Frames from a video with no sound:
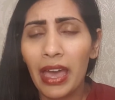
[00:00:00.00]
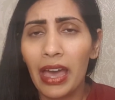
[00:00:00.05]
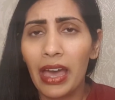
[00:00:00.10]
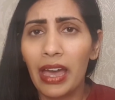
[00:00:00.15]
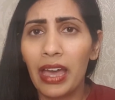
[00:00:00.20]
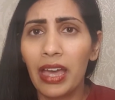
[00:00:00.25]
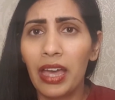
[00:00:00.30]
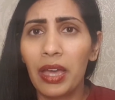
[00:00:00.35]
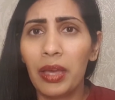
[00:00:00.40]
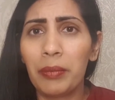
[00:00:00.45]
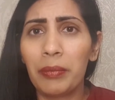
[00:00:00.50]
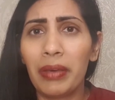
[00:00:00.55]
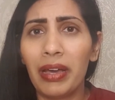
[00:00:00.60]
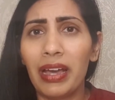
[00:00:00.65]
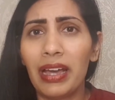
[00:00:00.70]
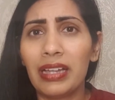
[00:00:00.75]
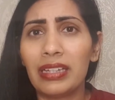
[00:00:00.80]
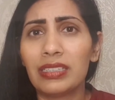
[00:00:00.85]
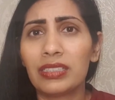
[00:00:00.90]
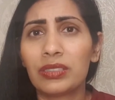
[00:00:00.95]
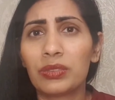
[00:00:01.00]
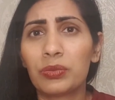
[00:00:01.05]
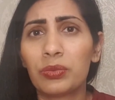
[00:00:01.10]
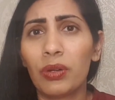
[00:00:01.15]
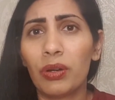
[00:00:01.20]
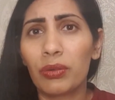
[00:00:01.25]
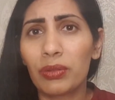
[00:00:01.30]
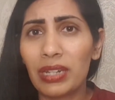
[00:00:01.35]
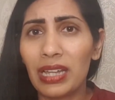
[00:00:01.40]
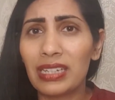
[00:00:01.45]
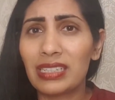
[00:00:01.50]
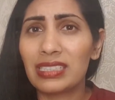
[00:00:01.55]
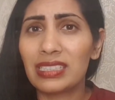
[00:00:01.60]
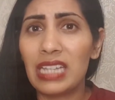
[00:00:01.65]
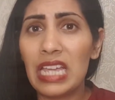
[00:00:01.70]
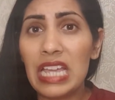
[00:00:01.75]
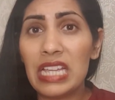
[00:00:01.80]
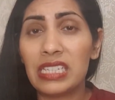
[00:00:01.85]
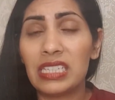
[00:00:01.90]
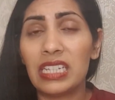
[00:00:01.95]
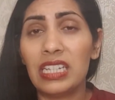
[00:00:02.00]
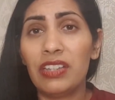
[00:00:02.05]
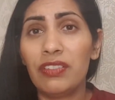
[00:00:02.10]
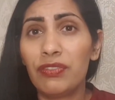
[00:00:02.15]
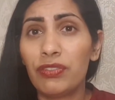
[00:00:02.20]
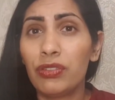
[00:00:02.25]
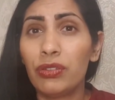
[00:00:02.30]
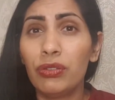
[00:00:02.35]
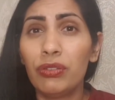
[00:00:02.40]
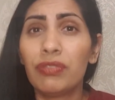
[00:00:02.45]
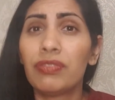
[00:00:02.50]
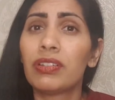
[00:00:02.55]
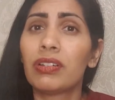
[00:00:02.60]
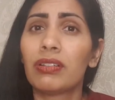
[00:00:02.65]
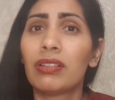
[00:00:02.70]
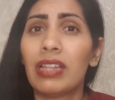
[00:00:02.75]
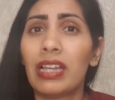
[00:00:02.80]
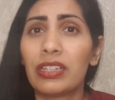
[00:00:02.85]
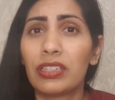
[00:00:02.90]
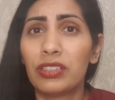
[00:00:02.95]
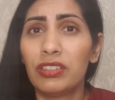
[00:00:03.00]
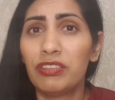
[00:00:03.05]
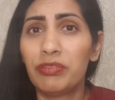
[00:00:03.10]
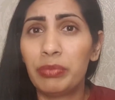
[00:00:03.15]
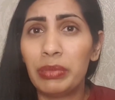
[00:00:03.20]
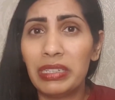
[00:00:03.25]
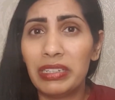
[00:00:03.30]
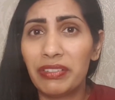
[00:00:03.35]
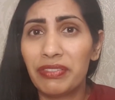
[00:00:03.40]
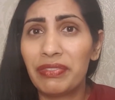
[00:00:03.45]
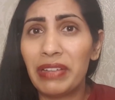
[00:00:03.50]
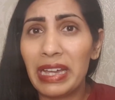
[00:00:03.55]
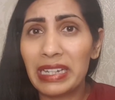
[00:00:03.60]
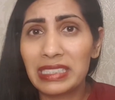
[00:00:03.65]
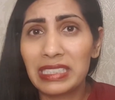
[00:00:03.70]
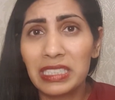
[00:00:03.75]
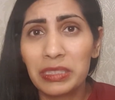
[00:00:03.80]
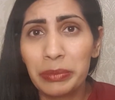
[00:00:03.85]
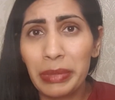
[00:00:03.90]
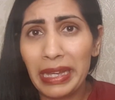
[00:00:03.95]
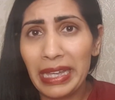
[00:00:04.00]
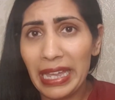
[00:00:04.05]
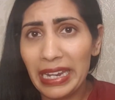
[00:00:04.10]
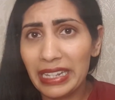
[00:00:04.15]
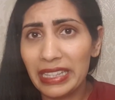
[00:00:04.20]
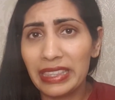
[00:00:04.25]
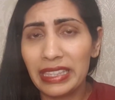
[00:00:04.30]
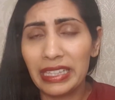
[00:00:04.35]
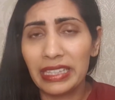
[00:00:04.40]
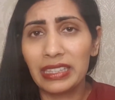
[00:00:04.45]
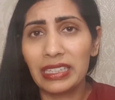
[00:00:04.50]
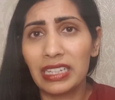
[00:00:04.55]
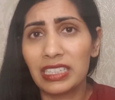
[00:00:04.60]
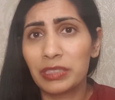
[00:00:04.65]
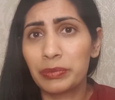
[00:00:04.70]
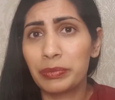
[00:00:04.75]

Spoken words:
And what I'd like to say is, if you feel like you've been affected by anything that's